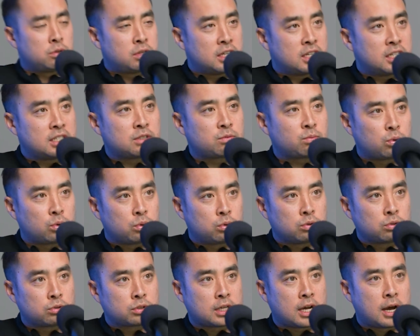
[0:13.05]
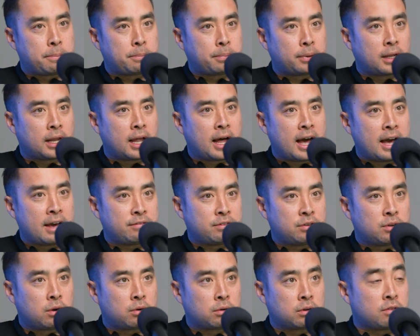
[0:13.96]
these rules apply if
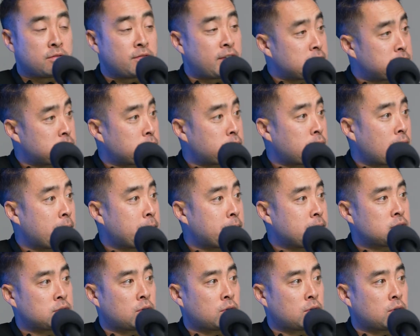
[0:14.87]
you own investment properties,